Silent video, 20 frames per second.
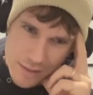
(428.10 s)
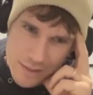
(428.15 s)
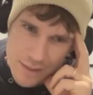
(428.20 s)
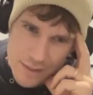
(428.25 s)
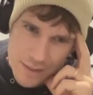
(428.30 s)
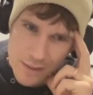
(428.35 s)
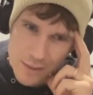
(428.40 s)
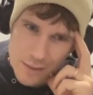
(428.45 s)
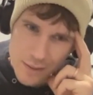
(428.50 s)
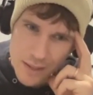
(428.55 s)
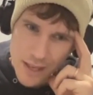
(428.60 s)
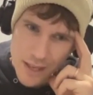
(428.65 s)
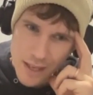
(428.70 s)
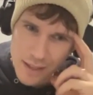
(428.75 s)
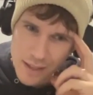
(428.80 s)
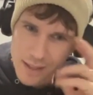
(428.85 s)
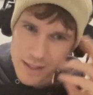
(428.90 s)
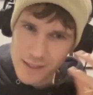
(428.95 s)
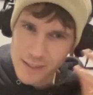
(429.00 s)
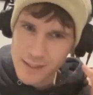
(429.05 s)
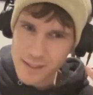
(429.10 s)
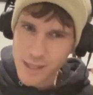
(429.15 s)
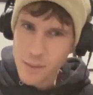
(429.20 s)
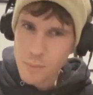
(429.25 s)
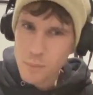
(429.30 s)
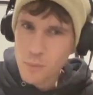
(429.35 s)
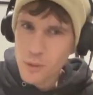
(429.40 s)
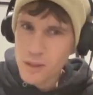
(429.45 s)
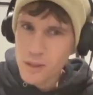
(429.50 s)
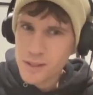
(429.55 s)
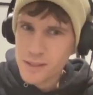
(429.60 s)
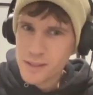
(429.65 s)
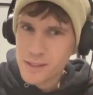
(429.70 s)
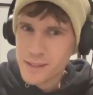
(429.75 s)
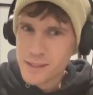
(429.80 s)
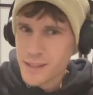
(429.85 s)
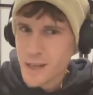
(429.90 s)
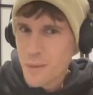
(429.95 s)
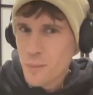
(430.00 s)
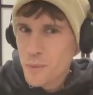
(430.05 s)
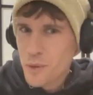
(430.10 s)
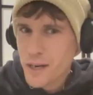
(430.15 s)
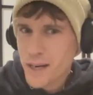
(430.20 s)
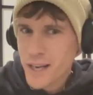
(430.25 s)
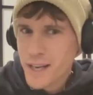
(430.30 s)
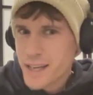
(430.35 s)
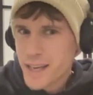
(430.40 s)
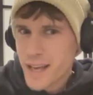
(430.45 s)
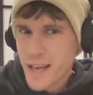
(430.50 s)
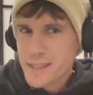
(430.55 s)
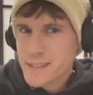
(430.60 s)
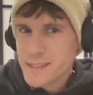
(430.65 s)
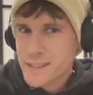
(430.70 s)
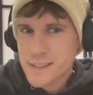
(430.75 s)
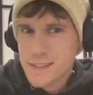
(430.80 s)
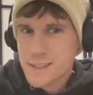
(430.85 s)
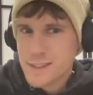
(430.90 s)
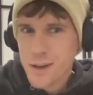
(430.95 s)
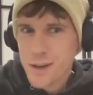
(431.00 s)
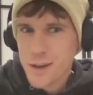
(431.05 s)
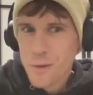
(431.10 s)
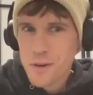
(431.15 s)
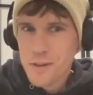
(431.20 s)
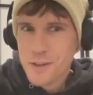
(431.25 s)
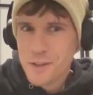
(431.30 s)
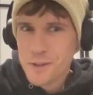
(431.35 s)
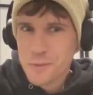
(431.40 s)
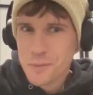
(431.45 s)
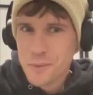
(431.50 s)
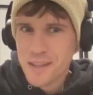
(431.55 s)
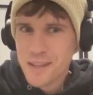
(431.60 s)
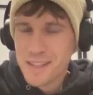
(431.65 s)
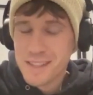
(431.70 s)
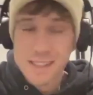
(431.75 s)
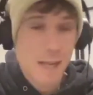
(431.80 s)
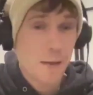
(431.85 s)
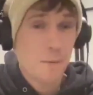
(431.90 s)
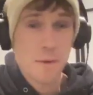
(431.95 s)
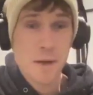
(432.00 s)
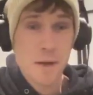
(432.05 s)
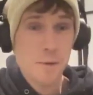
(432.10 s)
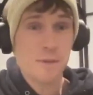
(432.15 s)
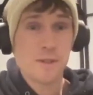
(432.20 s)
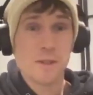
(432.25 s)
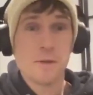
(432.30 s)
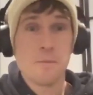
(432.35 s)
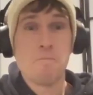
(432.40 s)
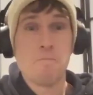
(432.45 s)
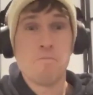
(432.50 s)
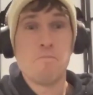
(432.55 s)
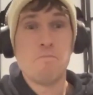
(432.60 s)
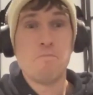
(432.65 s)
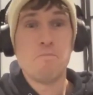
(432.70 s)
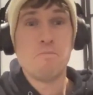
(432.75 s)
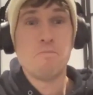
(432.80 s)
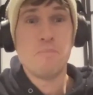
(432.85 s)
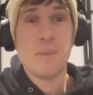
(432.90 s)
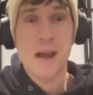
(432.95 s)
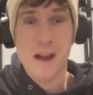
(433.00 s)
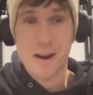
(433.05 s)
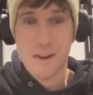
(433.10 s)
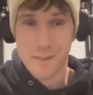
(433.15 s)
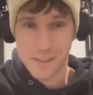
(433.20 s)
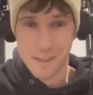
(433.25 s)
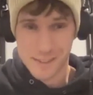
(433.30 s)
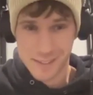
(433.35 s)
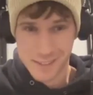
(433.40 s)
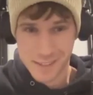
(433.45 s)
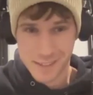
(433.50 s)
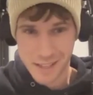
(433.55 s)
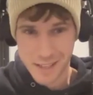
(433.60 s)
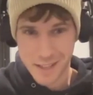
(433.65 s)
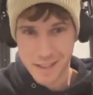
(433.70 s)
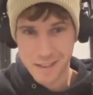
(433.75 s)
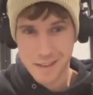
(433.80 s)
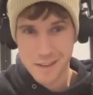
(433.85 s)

okay, like someone I guess is going to win this game. It was embarrassing.